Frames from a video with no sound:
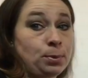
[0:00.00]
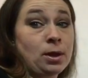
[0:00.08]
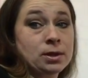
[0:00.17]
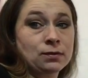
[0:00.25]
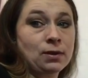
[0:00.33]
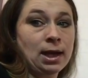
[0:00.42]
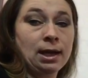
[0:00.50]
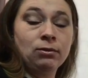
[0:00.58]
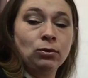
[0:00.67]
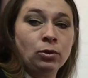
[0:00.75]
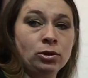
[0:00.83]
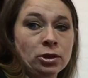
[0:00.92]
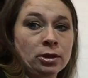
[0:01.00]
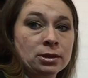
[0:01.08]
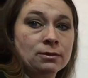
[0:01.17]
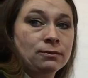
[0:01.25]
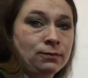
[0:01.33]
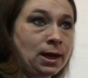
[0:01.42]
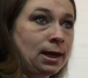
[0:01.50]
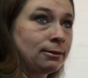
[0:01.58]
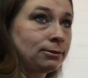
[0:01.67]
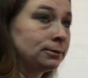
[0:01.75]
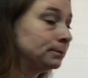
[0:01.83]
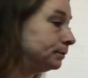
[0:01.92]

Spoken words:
+5 or just 5.